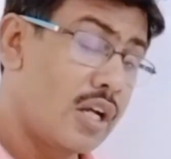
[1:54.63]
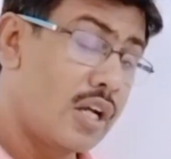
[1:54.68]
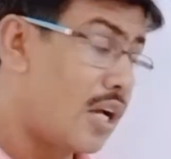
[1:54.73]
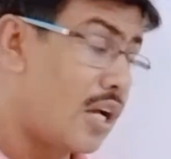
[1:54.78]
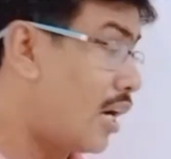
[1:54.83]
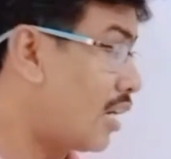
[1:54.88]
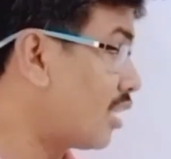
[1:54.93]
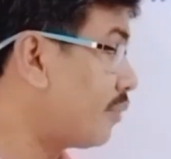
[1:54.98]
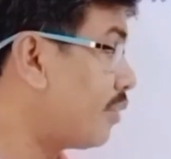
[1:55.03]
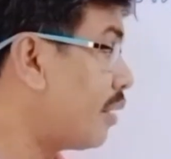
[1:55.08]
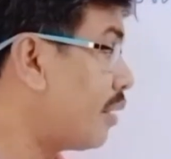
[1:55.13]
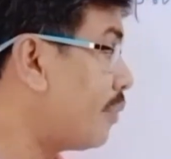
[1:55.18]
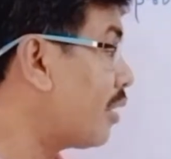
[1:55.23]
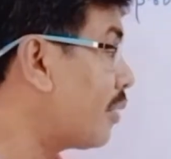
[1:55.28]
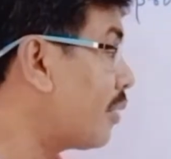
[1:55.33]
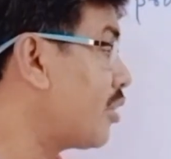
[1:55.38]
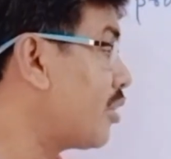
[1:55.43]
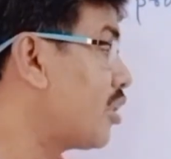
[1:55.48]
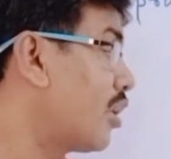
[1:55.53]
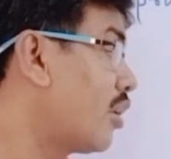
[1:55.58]
and the vapor
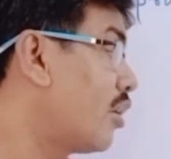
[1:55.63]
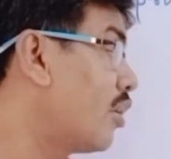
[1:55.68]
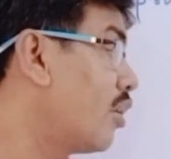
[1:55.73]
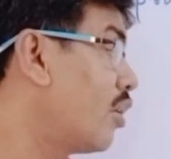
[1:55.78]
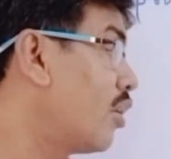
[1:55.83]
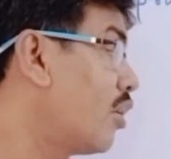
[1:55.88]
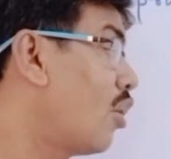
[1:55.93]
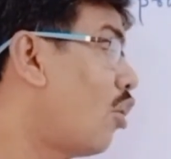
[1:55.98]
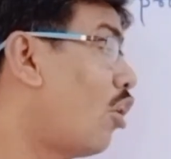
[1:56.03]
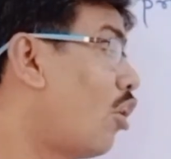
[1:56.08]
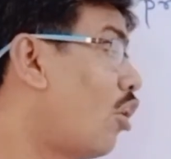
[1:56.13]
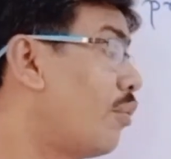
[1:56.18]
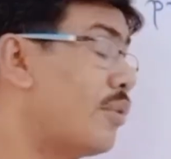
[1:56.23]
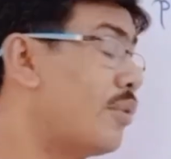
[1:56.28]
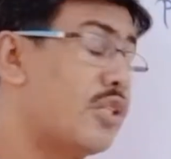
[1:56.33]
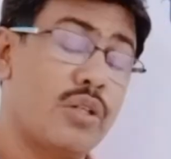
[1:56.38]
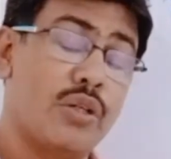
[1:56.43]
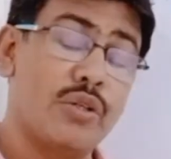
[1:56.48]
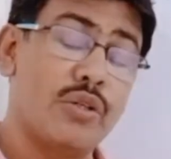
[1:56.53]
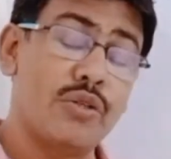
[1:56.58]
pressure of its
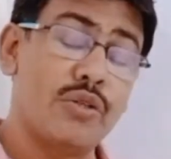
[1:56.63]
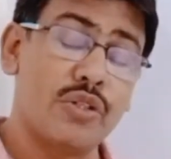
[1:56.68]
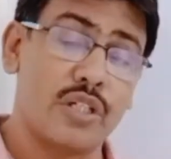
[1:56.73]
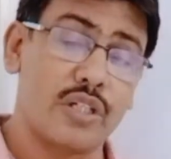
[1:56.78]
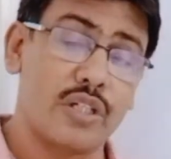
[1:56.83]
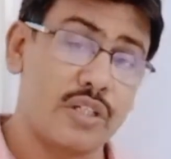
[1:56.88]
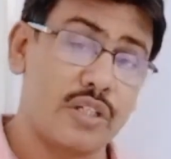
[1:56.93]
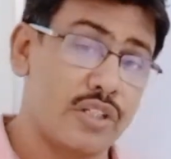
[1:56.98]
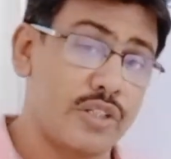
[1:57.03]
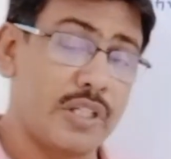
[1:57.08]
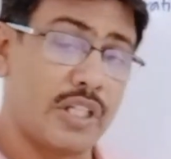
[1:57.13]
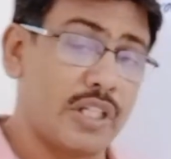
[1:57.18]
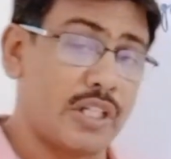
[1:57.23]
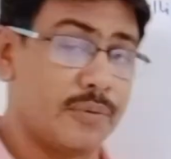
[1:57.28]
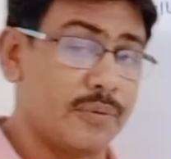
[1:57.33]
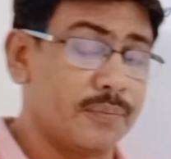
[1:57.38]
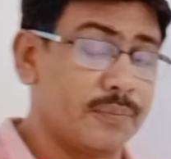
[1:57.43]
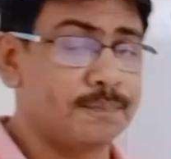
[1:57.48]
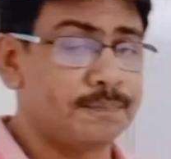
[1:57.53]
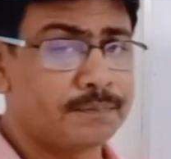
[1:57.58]
solution is
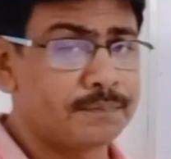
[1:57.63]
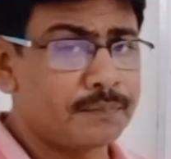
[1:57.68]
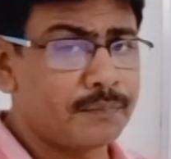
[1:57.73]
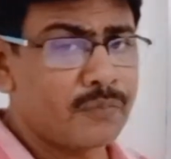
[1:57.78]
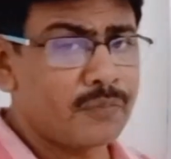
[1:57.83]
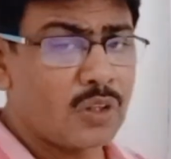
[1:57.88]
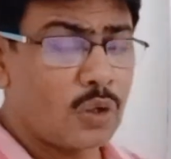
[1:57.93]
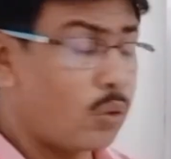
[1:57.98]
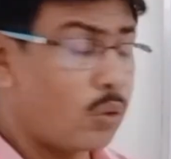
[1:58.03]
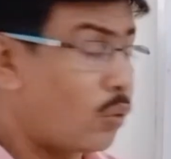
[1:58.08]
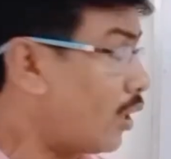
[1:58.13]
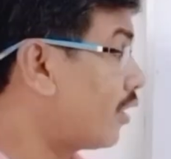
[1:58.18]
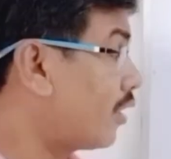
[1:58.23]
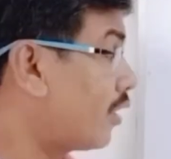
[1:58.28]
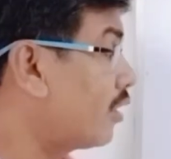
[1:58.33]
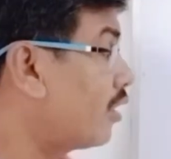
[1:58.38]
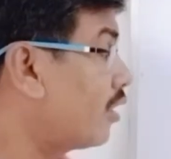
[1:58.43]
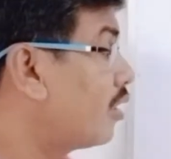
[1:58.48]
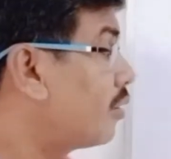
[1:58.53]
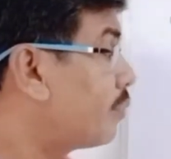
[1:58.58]
P,
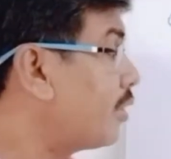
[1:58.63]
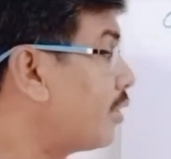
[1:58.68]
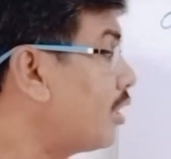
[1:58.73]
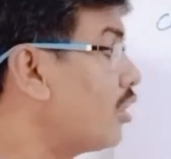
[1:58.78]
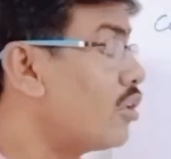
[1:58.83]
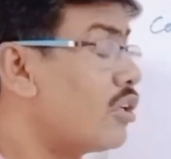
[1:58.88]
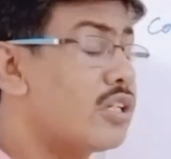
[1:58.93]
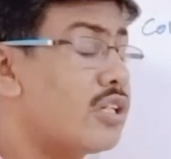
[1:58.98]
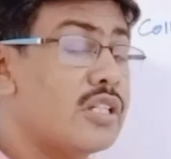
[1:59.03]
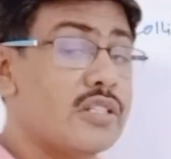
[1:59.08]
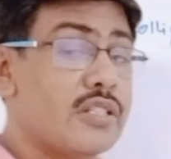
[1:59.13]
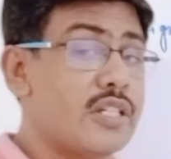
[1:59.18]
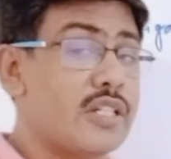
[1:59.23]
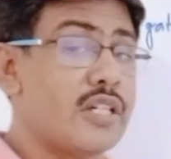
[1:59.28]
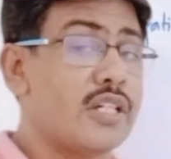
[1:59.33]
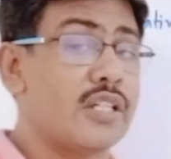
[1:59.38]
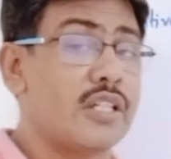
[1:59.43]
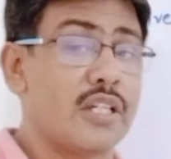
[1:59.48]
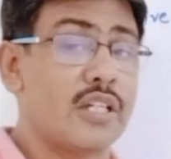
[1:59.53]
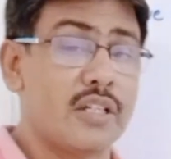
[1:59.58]
where P0 is
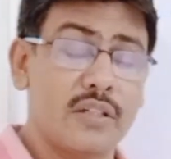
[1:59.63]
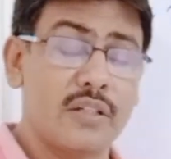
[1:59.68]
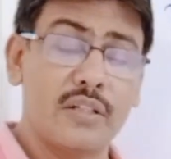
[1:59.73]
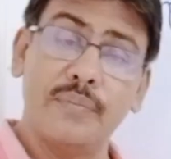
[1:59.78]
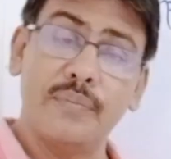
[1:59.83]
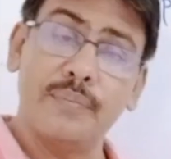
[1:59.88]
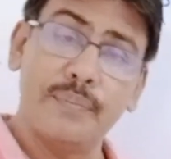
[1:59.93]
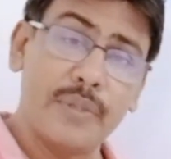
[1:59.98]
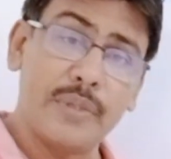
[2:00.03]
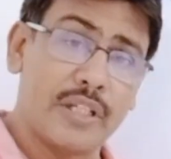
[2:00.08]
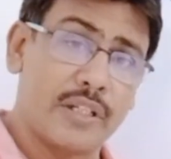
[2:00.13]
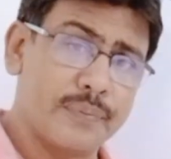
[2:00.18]
greater than P.